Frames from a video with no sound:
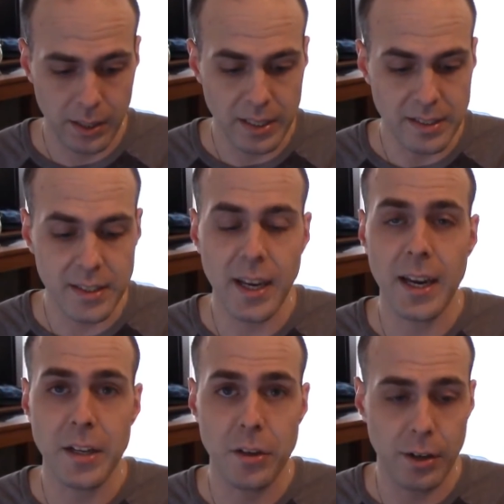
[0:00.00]

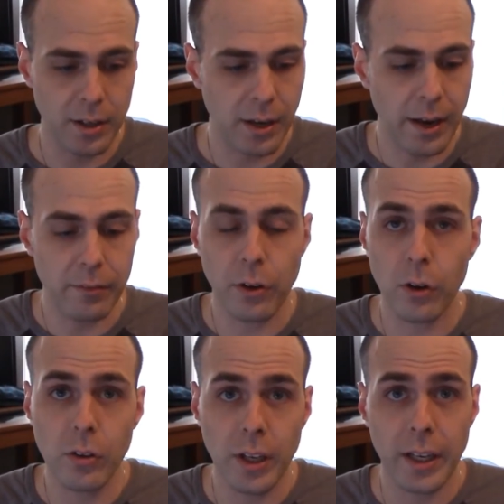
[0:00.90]
insane. You're going to have
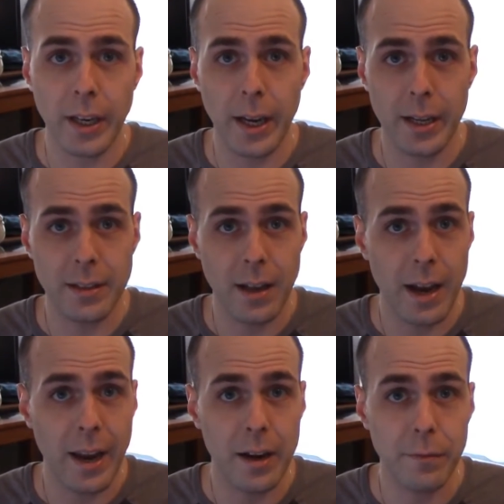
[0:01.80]
gurgling, and
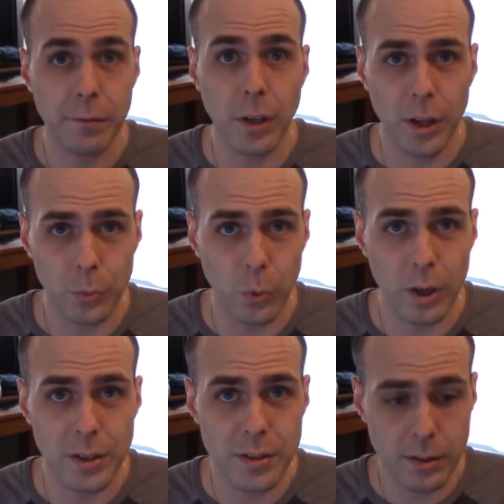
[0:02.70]
I had a flood
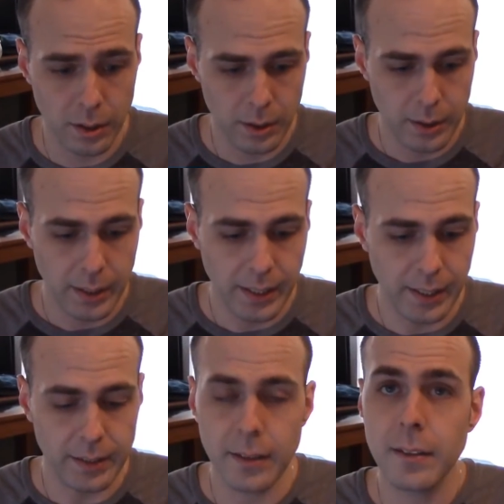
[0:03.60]
once.
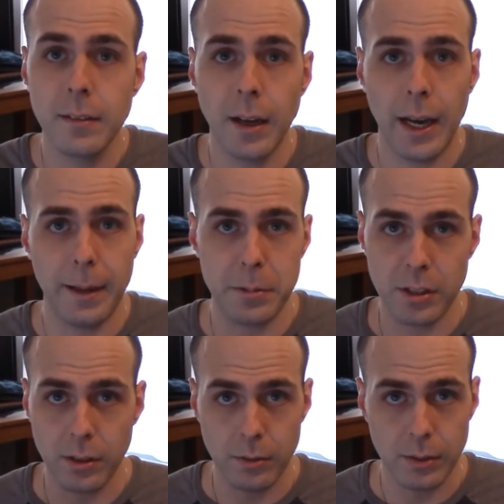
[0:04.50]
It
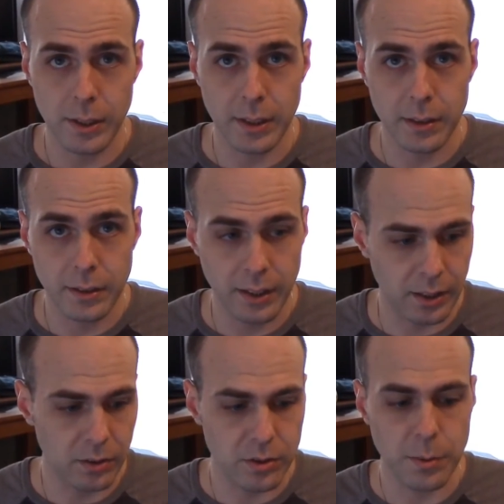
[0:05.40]
absolutely
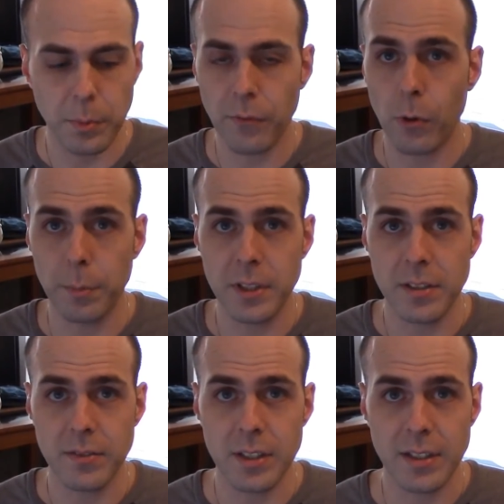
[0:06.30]
kills the
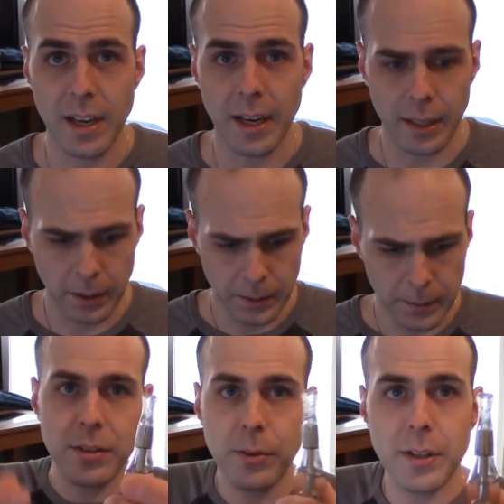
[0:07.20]
performance of this tank.
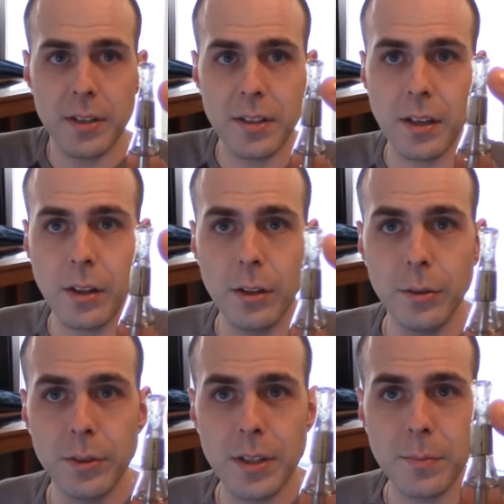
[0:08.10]
So it does
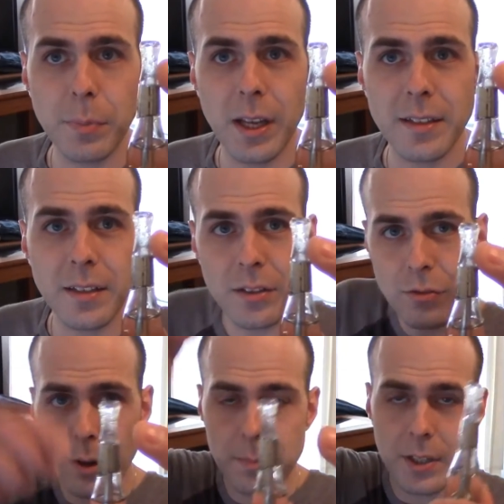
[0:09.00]
include this plastic
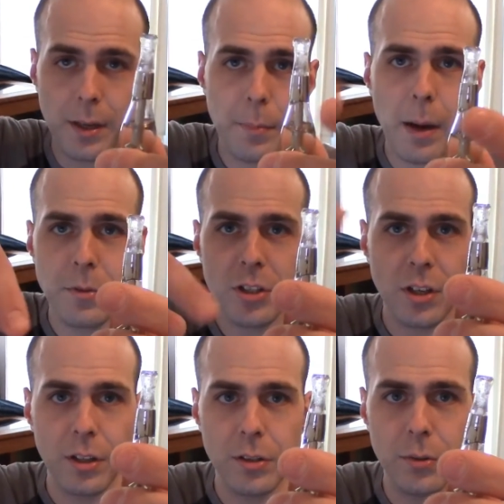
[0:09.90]
drip tip. I'm just
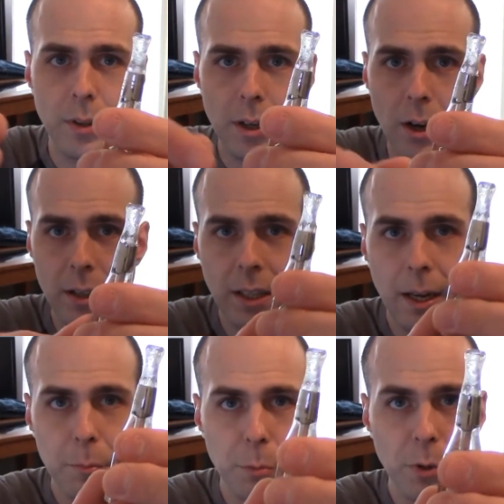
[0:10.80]
going to do an
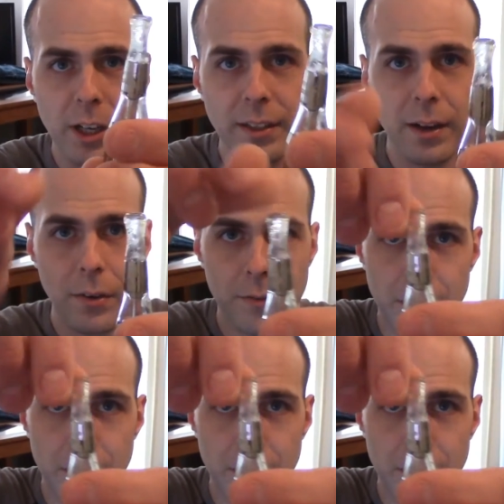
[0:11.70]
on-camera breakdown of